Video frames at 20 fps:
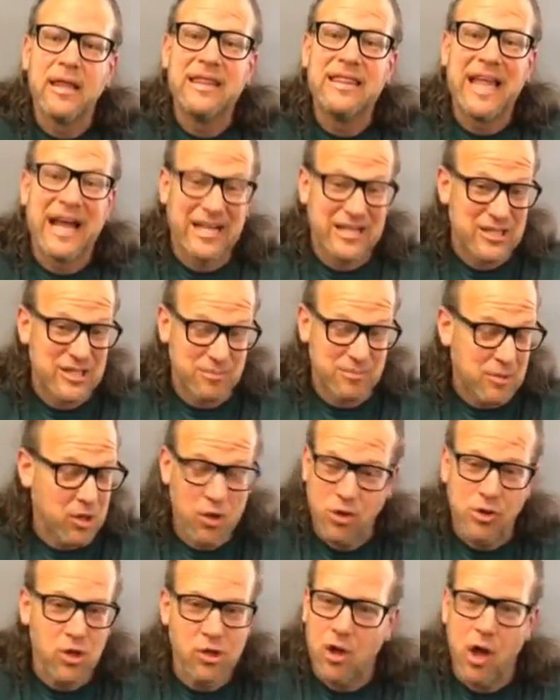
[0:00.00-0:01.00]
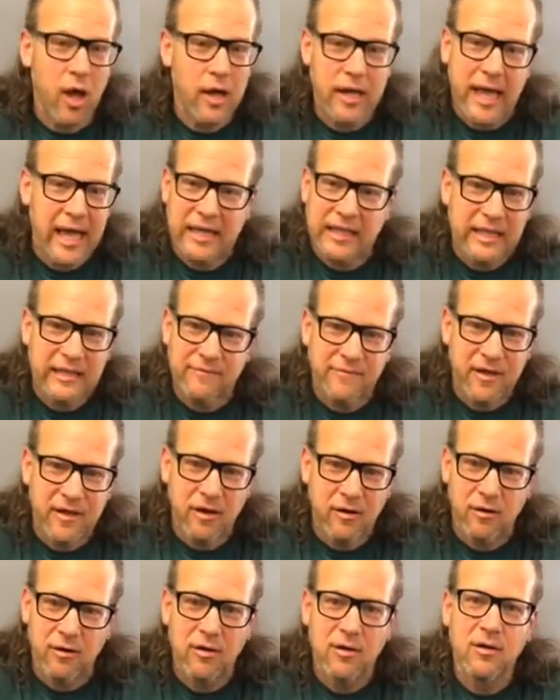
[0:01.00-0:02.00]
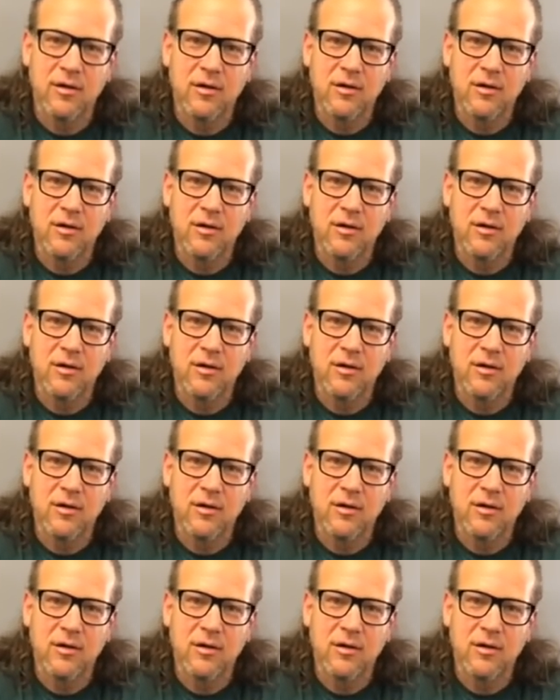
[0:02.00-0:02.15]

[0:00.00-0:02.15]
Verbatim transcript: That's the, the dog can't live here.